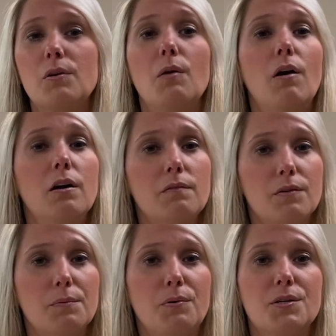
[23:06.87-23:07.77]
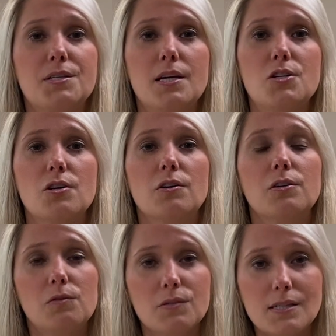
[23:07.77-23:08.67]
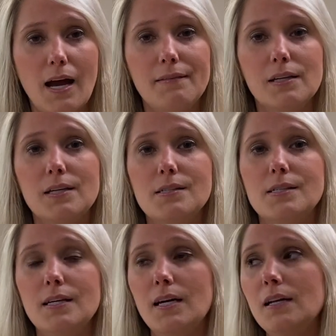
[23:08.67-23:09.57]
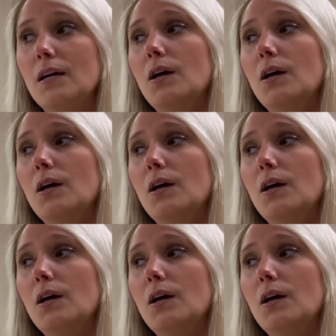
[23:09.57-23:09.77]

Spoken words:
go over the procedure. You'll sign the consent.